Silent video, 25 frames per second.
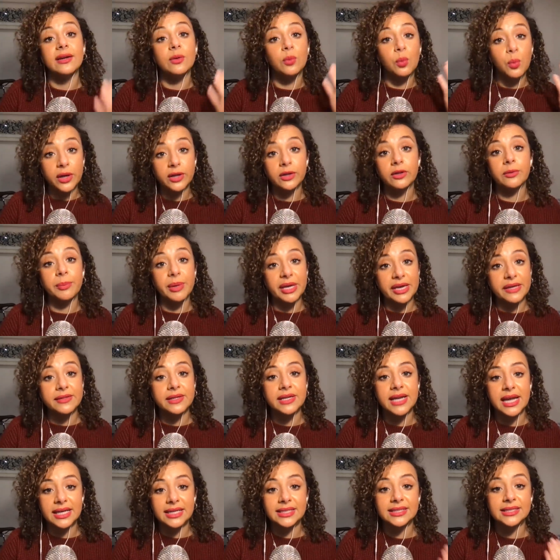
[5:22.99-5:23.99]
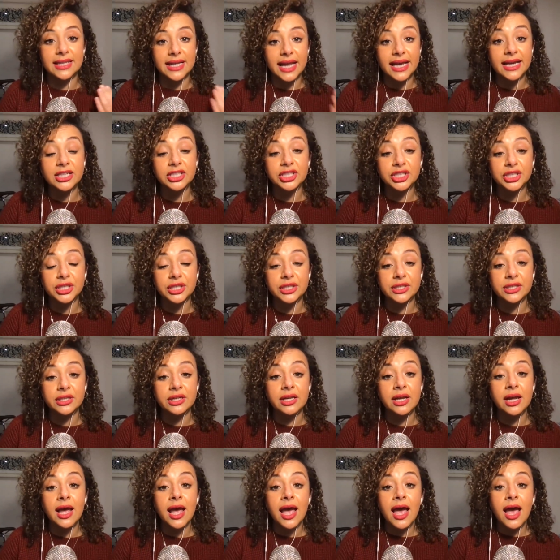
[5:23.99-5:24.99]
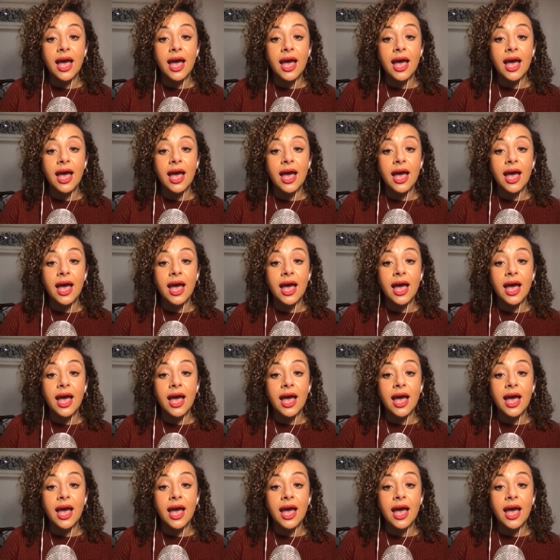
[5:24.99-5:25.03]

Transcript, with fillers: and will be in the next election.